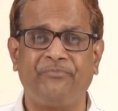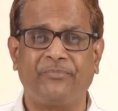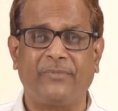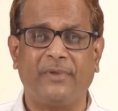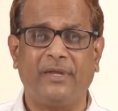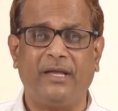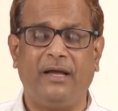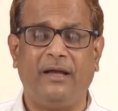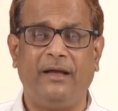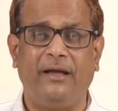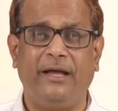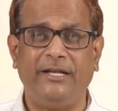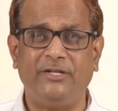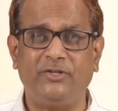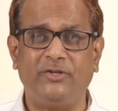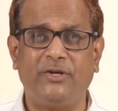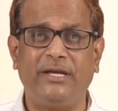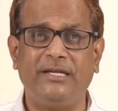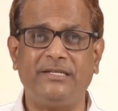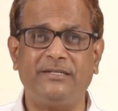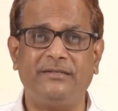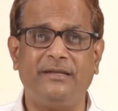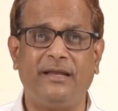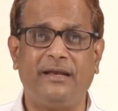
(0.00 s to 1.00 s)

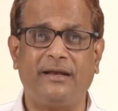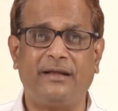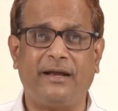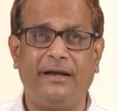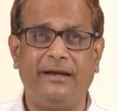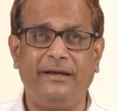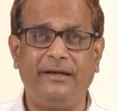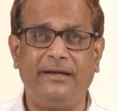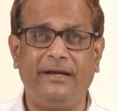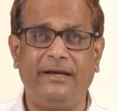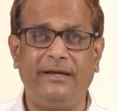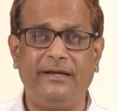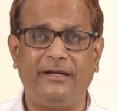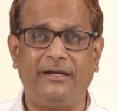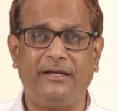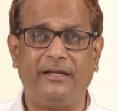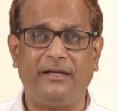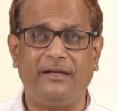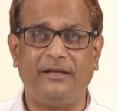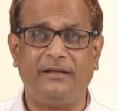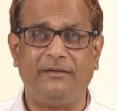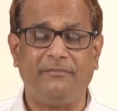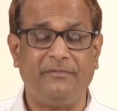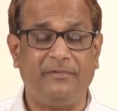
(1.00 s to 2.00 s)
educational content
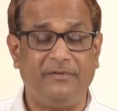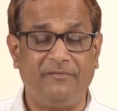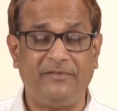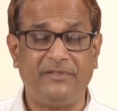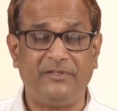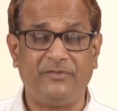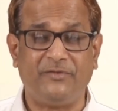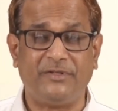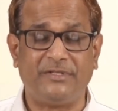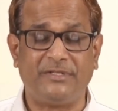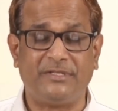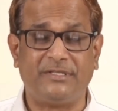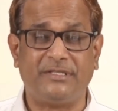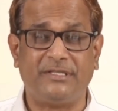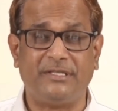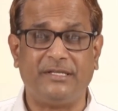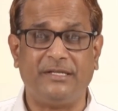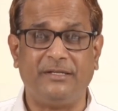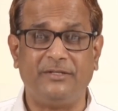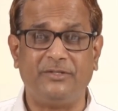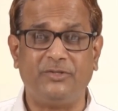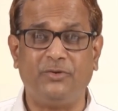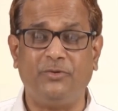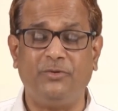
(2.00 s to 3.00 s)
which was
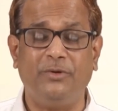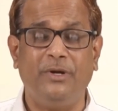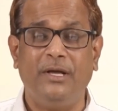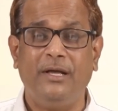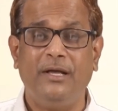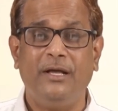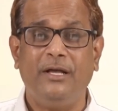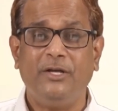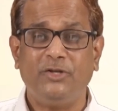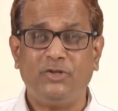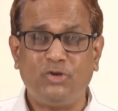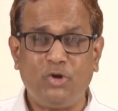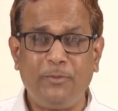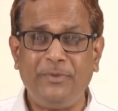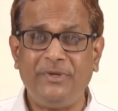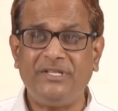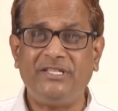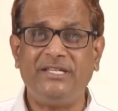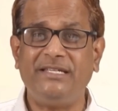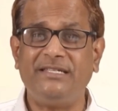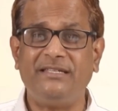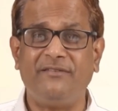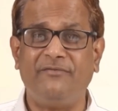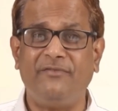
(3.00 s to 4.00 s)
so
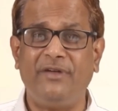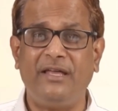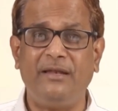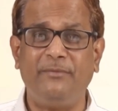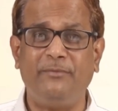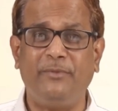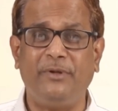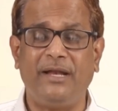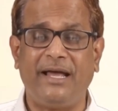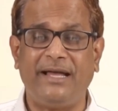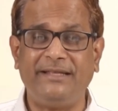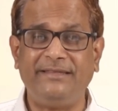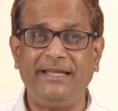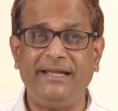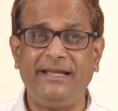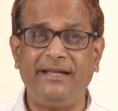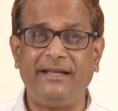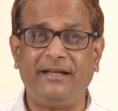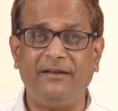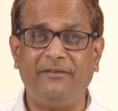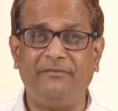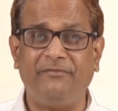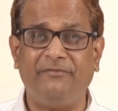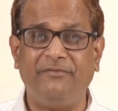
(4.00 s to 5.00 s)
much is available. I
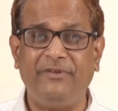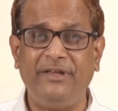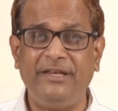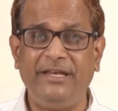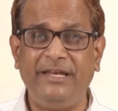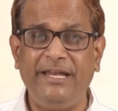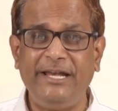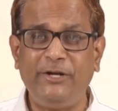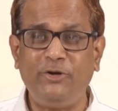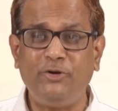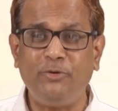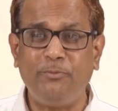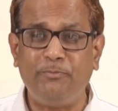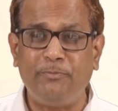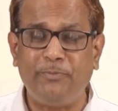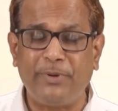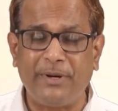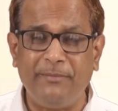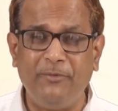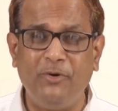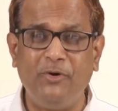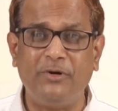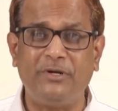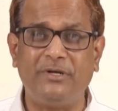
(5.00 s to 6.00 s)
think we need to
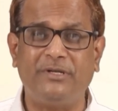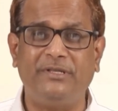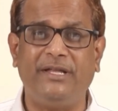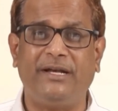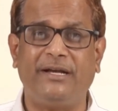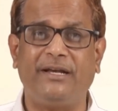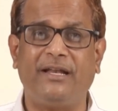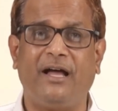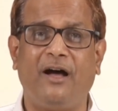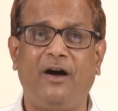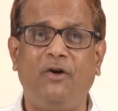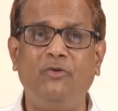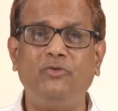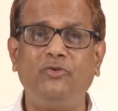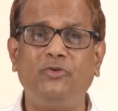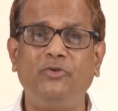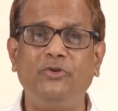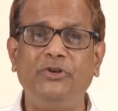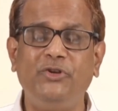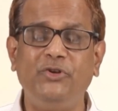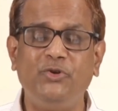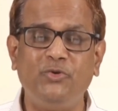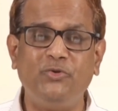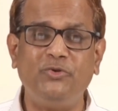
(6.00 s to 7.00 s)
promote that how
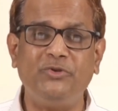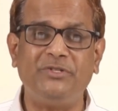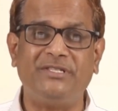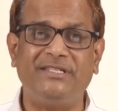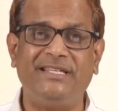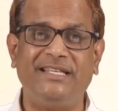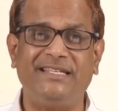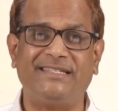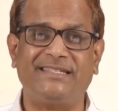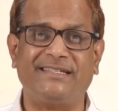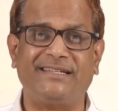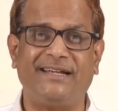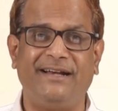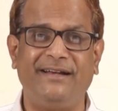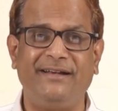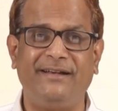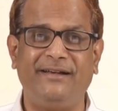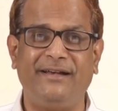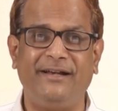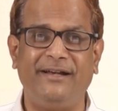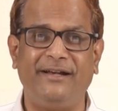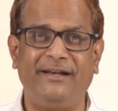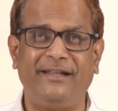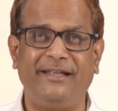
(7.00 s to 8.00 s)
to use this
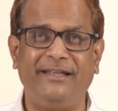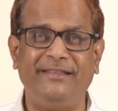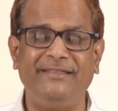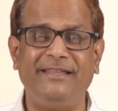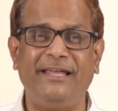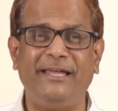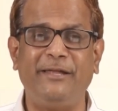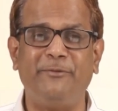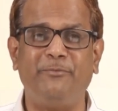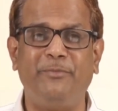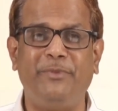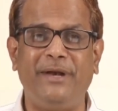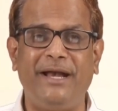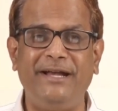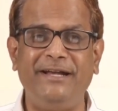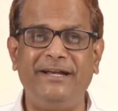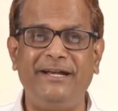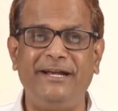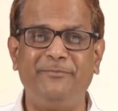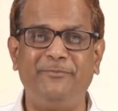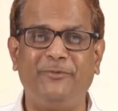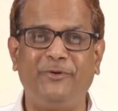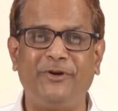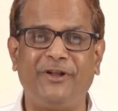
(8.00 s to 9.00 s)
content in their
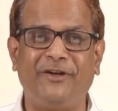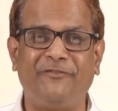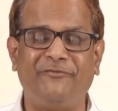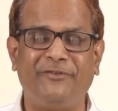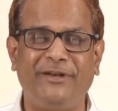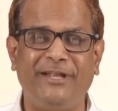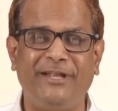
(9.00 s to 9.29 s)
blended mode of